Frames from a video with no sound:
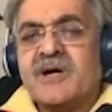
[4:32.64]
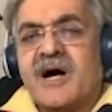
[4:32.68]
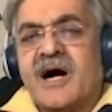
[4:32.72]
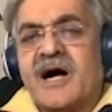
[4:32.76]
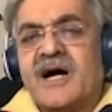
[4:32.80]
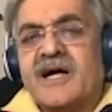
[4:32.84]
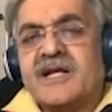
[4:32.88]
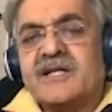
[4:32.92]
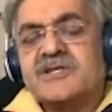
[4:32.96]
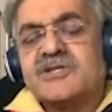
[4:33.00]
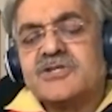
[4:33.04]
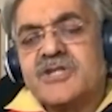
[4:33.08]

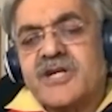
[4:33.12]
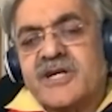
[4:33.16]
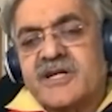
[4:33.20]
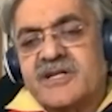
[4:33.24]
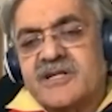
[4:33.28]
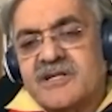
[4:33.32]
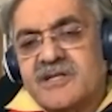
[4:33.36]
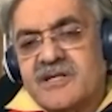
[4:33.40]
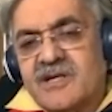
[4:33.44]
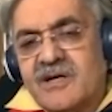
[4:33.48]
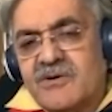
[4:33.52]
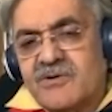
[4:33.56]
I
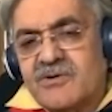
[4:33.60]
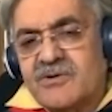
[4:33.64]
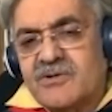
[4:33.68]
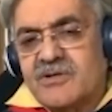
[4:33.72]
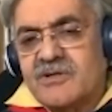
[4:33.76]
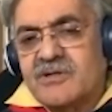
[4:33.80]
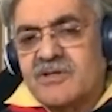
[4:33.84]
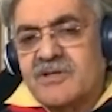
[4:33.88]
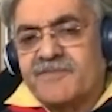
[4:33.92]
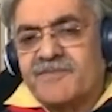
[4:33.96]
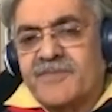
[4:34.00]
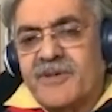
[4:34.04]
checked it out
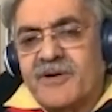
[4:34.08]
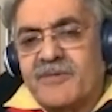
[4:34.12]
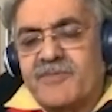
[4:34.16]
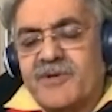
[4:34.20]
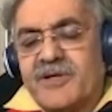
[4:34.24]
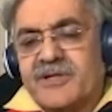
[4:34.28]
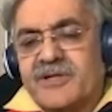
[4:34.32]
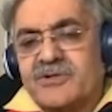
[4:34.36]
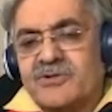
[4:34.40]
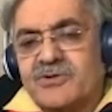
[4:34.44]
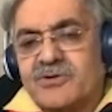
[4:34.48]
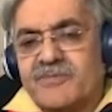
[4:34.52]
on the
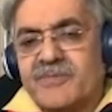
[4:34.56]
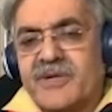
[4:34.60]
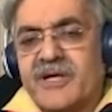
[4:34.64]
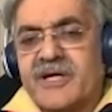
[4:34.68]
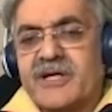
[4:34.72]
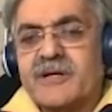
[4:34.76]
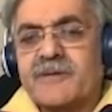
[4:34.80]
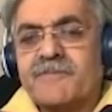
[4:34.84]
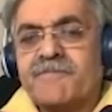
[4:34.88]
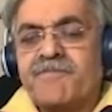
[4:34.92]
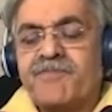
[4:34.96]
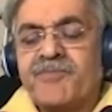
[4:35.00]
public
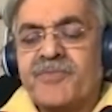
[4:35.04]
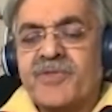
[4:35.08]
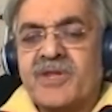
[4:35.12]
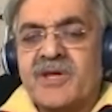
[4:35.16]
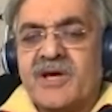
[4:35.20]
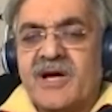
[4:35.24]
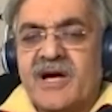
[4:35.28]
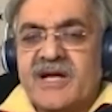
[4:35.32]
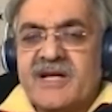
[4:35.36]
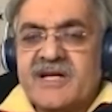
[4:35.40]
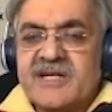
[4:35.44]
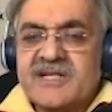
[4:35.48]
domain
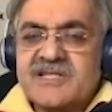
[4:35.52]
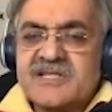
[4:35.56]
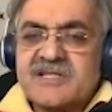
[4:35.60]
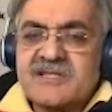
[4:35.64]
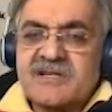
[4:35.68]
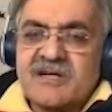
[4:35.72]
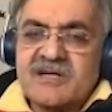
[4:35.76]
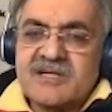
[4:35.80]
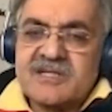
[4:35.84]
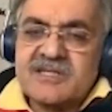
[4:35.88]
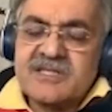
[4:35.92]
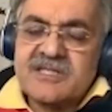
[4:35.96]
and it
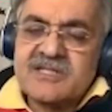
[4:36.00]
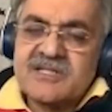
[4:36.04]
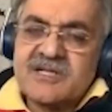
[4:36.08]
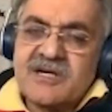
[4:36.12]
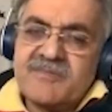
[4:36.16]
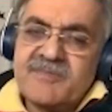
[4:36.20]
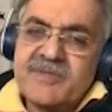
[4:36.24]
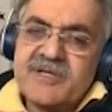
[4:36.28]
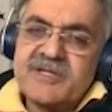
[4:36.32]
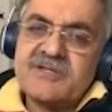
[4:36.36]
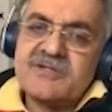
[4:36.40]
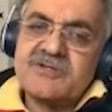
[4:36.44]
started
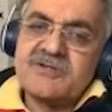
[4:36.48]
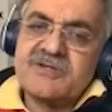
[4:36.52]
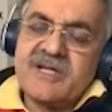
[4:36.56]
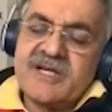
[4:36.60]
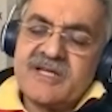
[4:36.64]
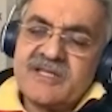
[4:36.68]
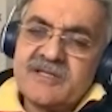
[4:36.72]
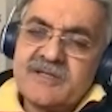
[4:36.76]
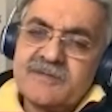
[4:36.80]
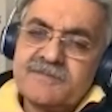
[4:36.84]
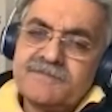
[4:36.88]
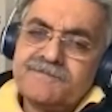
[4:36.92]
coming
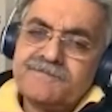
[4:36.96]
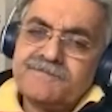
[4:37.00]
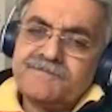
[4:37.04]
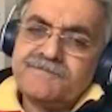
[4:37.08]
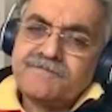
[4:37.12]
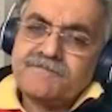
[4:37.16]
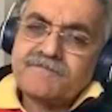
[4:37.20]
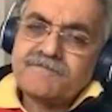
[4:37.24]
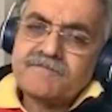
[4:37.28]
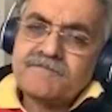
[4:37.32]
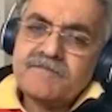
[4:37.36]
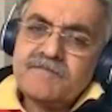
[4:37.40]
together.
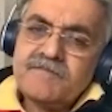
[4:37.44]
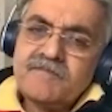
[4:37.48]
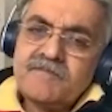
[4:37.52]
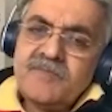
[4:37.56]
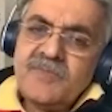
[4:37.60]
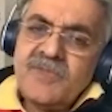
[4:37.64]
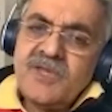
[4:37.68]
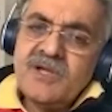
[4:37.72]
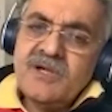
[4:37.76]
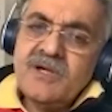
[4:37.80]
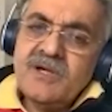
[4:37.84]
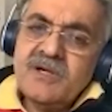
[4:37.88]

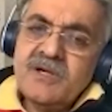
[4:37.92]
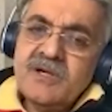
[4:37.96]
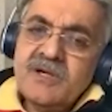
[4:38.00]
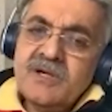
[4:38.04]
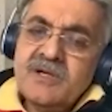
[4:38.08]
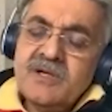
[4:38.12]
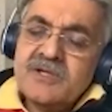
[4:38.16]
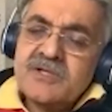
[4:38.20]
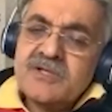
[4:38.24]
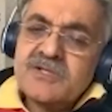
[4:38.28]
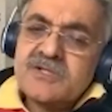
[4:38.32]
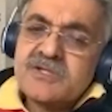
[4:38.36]

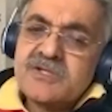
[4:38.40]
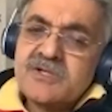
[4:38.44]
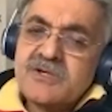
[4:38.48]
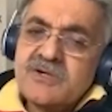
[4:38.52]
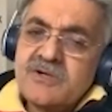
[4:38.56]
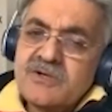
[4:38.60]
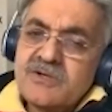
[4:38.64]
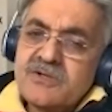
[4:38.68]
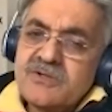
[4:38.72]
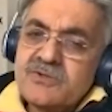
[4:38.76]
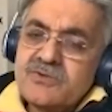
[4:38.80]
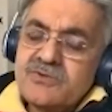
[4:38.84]

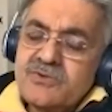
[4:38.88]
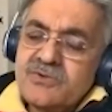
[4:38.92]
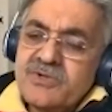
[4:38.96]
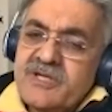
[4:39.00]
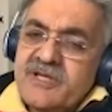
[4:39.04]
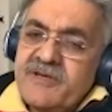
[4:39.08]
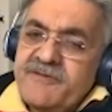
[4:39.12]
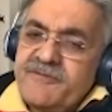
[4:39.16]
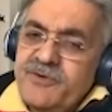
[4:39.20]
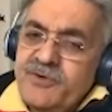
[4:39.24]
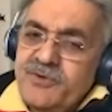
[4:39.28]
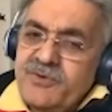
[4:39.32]
So to
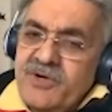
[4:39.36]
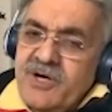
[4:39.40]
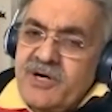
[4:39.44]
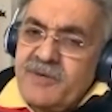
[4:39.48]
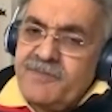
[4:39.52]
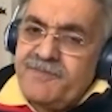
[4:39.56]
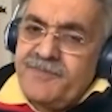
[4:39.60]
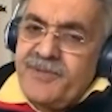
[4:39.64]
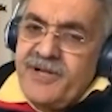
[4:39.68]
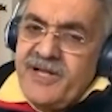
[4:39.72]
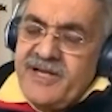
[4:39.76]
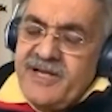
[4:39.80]
give you a
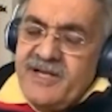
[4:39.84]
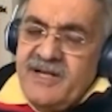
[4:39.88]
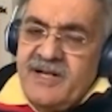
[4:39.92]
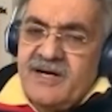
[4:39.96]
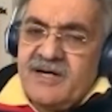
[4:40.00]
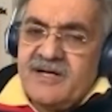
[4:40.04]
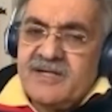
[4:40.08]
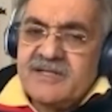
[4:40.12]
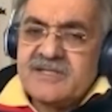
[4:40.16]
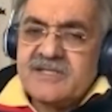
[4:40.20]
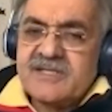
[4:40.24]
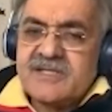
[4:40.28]
plain
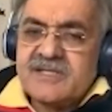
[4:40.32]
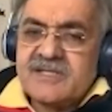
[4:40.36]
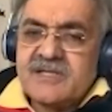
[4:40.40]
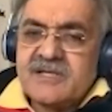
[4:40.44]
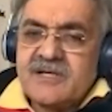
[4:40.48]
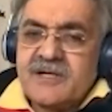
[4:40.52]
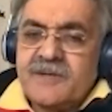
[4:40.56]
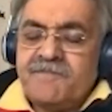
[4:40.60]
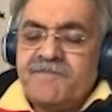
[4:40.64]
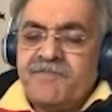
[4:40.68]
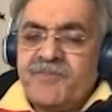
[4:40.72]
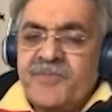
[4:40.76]

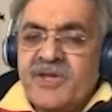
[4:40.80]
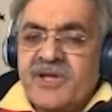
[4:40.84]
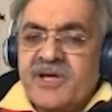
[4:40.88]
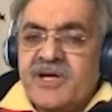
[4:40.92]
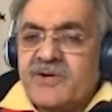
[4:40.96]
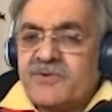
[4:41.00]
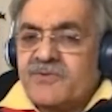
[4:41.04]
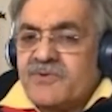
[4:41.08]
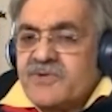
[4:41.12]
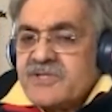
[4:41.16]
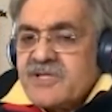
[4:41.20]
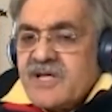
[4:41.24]
answer,
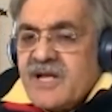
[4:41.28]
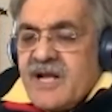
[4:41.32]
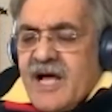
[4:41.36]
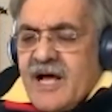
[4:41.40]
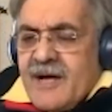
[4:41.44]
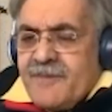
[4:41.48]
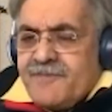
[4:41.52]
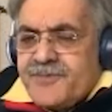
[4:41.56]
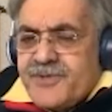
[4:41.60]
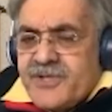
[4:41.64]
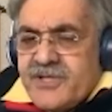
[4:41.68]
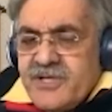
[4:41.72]
it was an
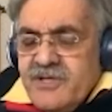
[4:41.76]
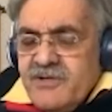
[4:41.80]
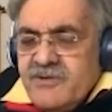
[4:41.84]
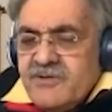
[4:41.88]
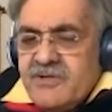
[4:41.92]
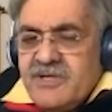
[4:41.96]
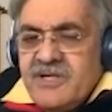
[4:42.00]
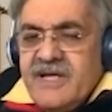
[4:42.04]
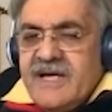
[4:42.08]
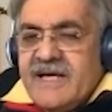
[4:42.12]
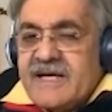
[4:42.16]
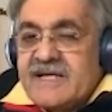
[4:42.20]

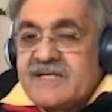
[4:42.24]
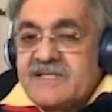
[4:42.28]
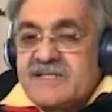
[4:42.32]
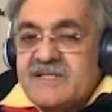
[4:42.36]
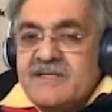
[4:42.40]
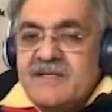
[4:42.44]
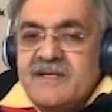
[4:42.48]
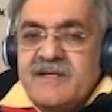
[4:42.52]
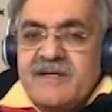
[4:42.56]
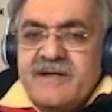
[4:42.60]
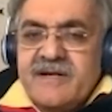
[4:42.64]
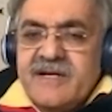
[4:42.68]
absolutely
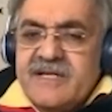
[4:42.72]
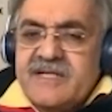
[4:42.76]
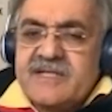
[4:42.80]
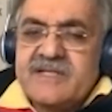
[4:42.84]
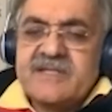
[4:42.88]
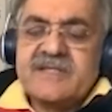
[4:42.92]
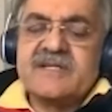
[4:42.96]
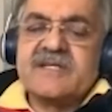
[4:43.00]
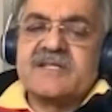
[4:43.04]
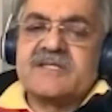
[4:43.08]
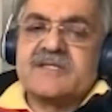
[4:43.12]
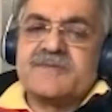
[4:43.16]

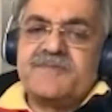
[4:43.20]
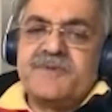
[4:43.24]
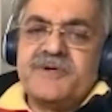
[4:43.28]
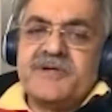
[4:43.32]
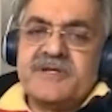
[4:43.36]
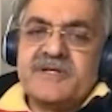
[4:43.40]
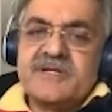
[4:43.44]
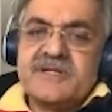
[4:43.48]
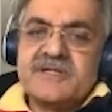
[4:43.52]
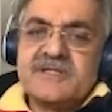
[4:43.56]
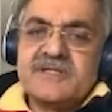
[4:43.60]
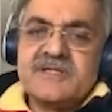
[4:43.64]
exhilarating
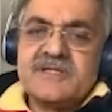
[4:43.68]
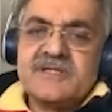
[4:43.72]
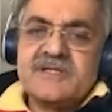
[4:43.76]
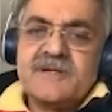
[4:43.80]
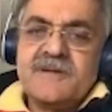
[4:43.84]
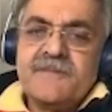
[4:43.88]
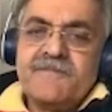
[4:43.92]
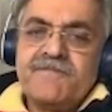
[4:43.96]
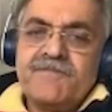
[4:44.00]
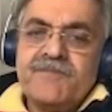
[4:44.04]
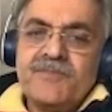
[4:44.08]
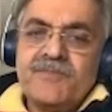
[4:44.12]
experience.